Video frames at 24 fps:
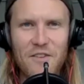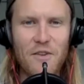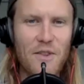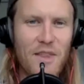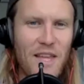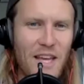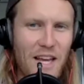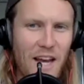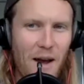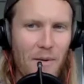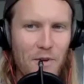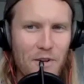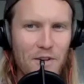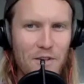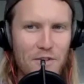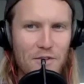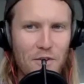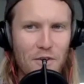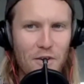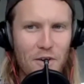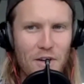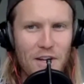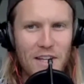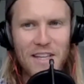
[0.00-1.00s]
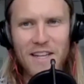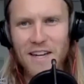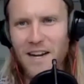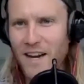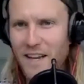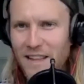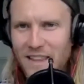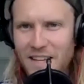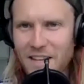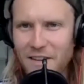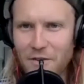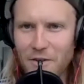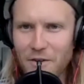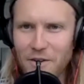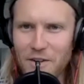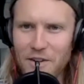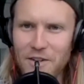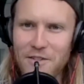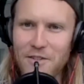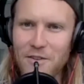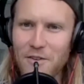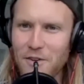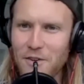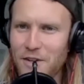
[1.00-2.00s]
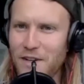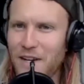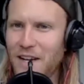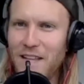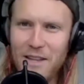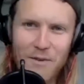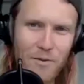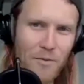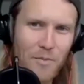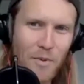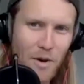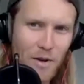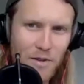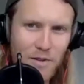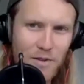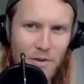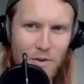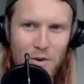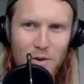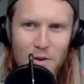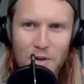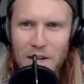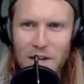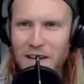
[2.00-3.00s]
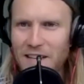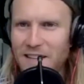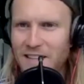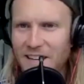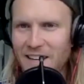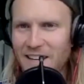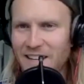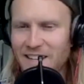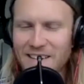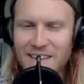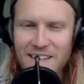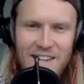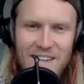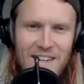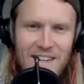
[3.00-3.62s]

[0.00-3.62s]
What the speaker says: you think I'm gonna talk, and then I think you're gonna talk, and then we both talk, and then